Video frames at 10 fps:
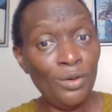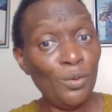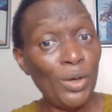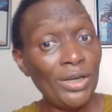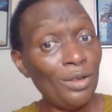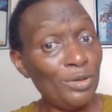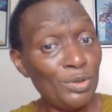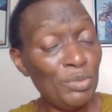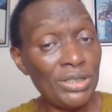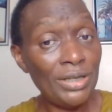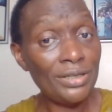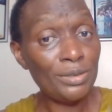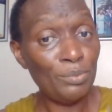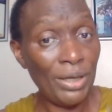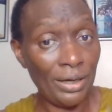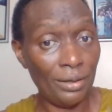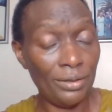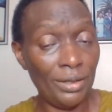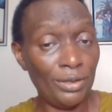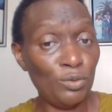What are those mistakes
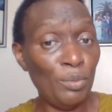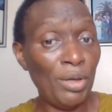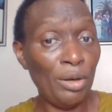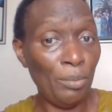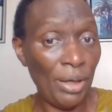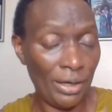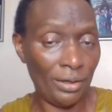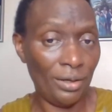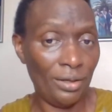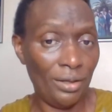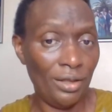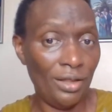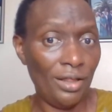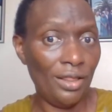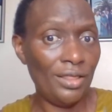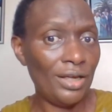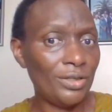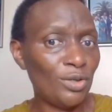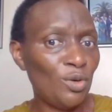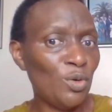that women make
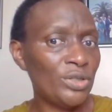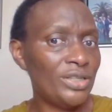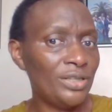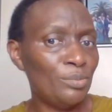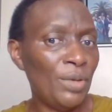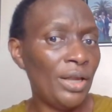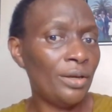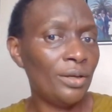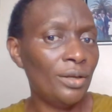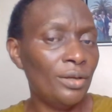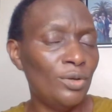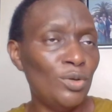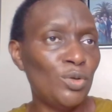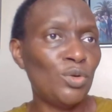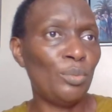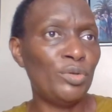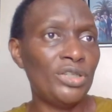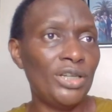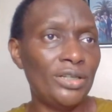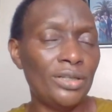that cause these men not to
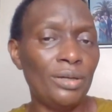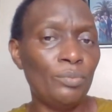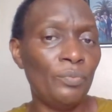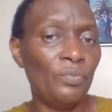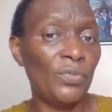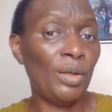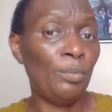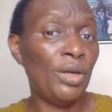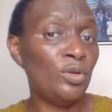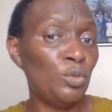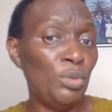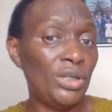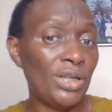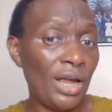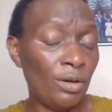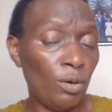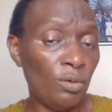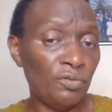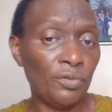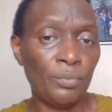appreciate them, the men to be turned
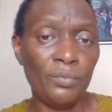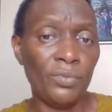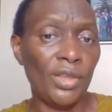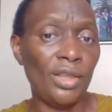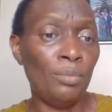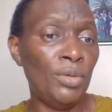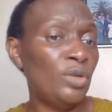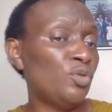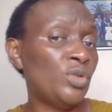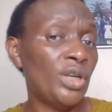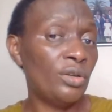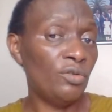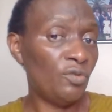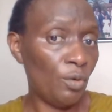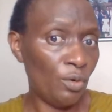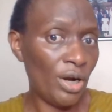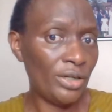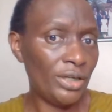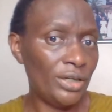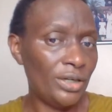off, the men to take you for
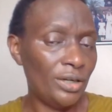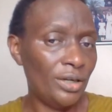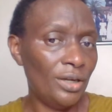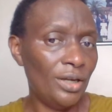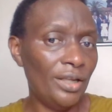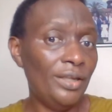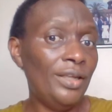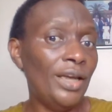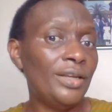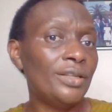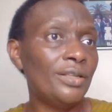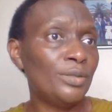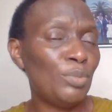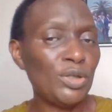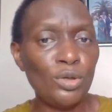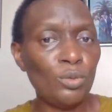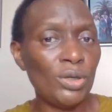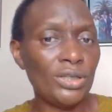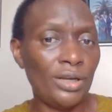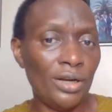granted, yet this person
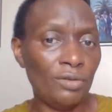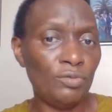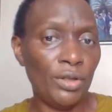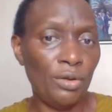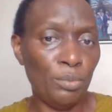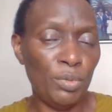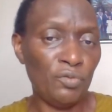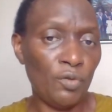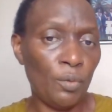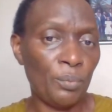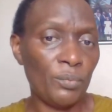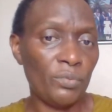was in love with you before?